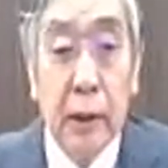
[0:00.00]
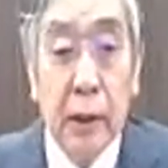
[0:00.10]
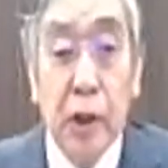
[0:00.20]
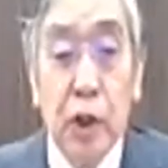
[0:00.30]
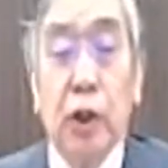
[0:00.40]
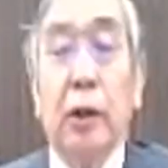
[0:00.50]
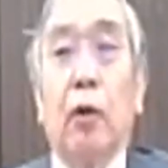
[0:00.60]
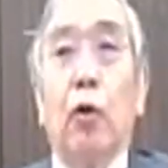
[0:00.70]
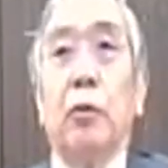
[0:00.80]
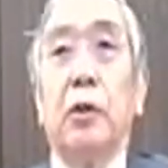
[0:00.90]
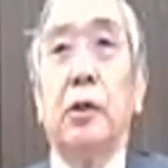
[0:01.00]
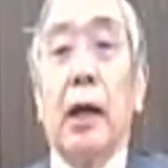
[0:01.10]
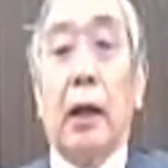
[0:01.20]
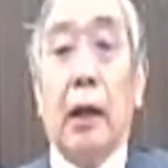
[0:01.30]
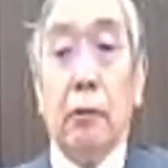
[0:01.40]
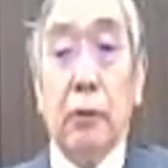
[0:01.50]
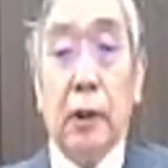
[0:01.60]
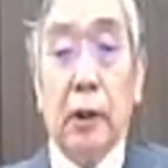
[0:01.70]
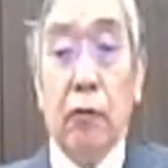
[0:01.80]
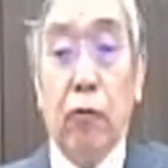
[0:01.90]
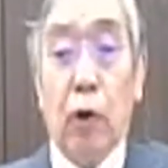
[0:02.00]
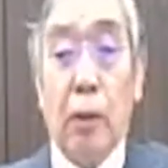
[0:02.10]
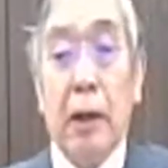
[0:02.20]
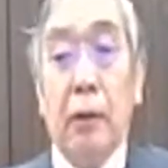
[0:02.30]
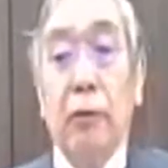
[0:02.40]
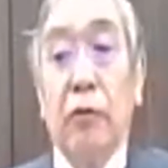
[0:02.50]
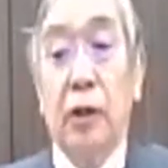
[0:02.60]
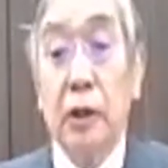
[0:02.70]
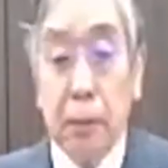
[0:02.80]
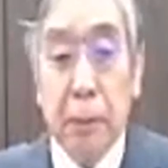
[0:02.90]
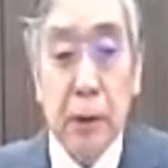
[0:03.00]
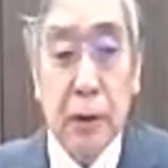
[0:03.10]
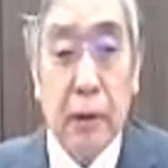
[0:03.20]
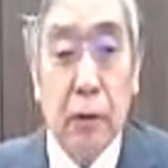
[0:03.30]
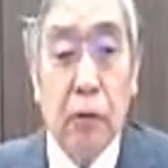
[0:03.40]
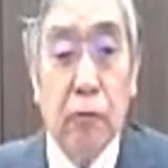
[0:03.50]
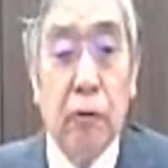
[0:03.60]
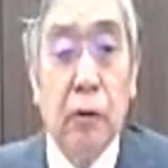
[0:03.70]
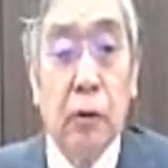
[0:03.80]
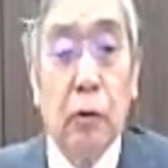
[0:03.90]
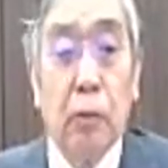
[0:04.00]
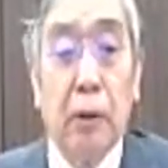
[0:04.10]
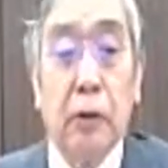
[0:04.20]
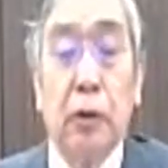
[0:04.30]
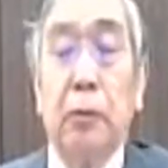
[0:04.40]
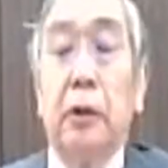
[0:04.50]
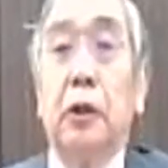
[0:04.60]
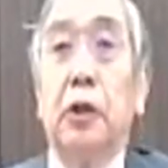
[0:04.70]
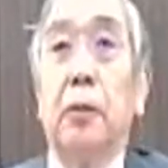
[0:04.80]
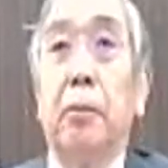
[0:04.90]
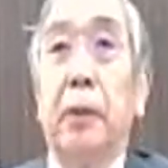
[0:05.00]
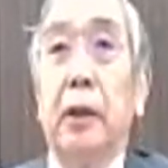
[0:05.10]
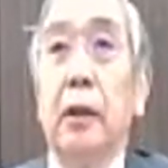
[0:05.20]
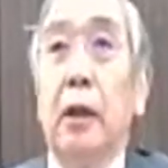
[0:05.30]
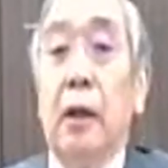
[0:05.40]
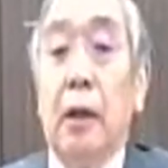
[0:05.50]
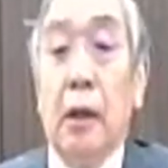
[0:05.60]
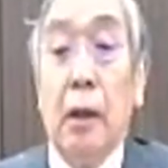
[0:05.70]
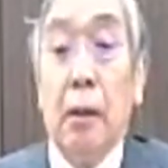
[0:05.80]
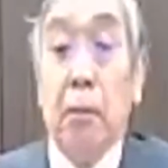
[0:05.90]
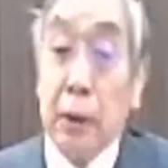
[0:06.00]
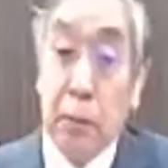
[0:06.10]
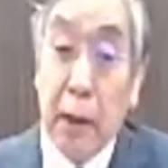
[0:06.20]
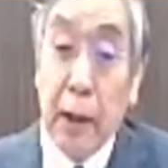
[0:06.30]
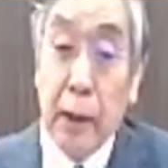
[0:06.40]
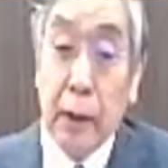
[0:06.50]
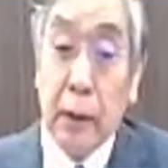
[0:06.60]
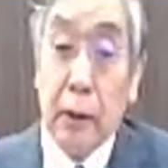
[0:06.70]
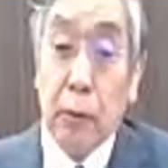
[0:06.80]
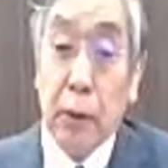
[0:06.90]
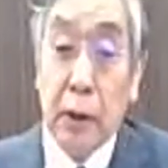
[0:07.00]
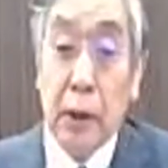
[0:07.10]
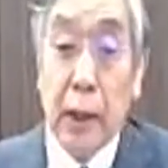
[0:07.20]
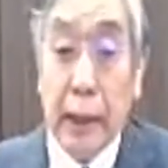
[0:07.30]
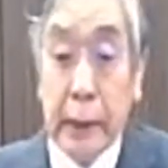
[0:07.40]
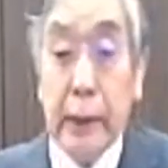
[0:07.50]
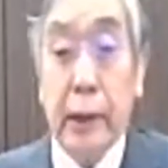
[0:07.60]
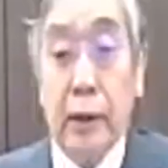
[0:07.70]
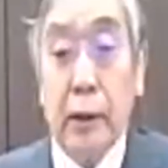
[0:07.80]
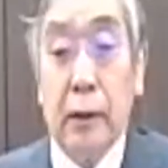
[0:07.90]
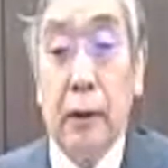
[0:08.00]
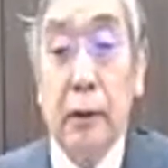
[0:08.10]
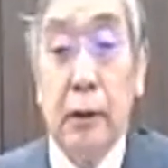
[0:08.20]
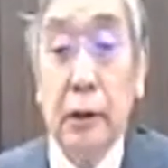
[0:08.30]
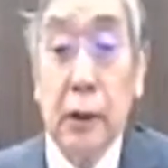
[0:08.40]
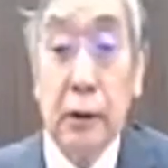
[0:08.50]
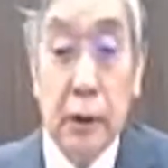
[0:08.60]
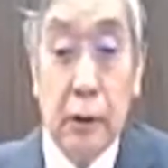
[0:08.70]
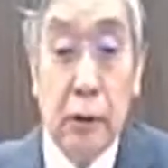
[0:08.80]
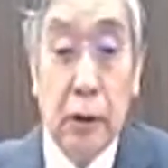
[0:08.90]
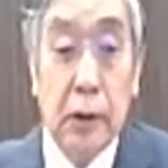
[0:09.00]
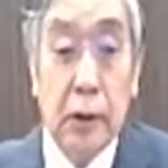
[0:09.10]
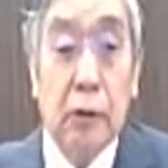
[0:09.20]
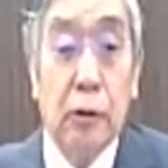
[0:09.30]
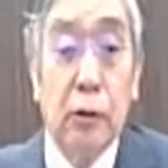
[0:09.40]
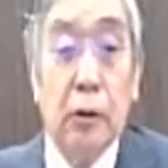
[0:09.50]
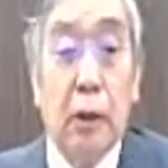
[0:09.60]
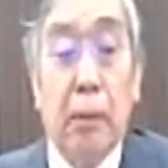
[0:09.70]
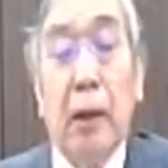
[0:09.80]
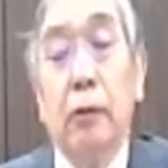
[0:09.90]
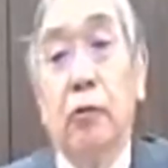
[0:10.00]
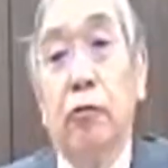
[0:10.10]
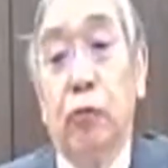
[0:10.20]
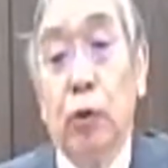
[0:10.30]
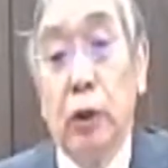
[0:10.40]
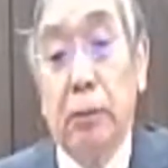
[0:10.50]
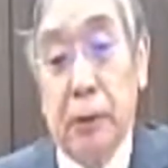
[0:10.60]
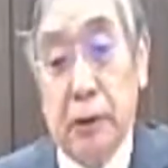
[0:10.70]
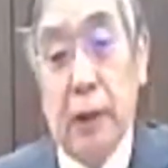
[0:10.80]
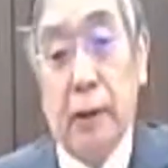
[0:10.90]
Asian economies accounted for about 30% of global GDP, but by 2019, this has increased to about 40%.